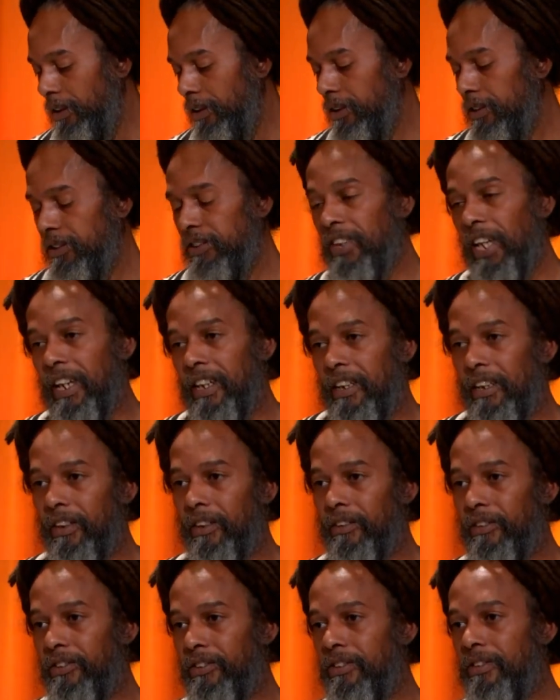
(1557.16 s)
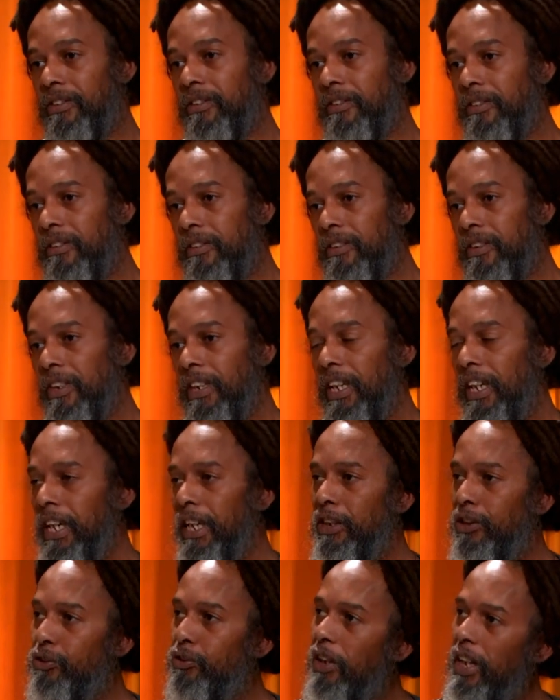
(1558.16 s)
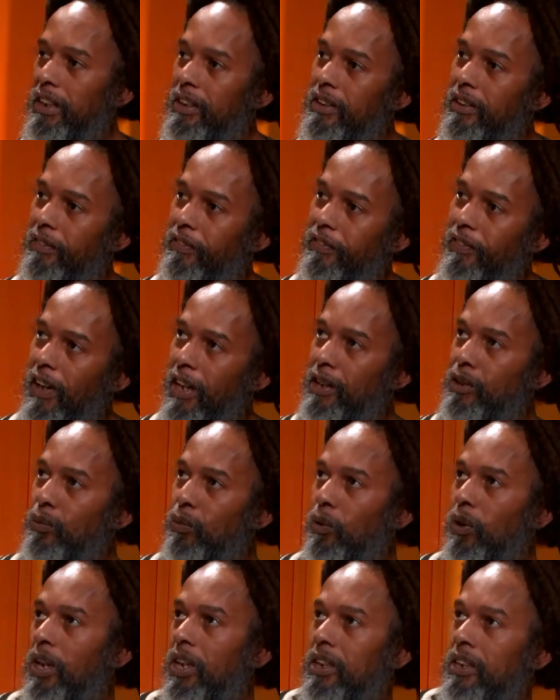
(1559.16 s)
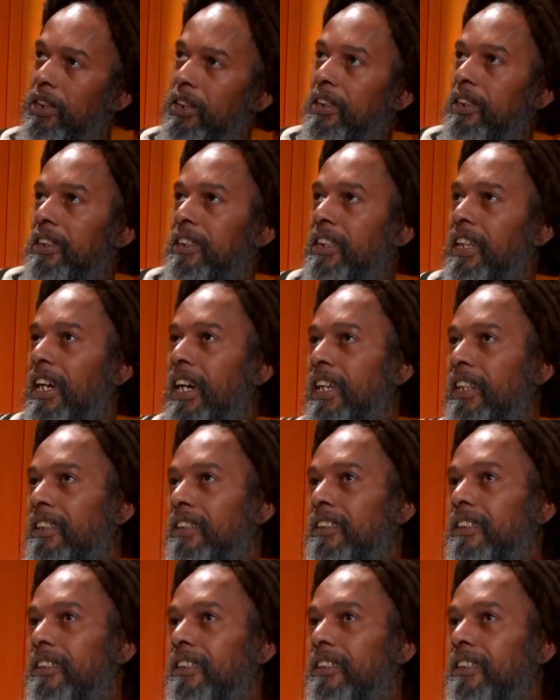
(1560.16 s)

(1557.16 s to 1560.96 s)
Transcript: cycles, and trying to find one that